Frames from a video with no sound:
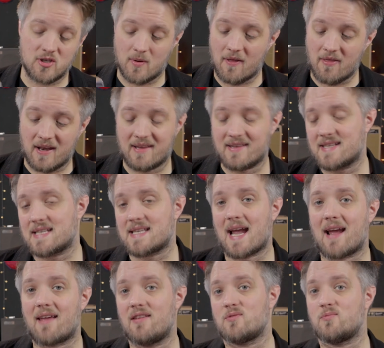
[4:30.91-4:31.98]
you either need to
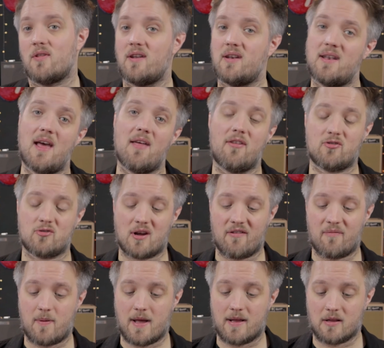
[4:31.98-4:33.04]
stack this with another
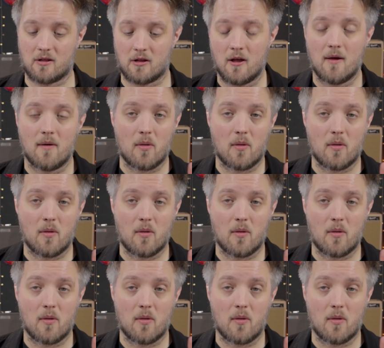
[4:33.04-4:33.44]
drive pedal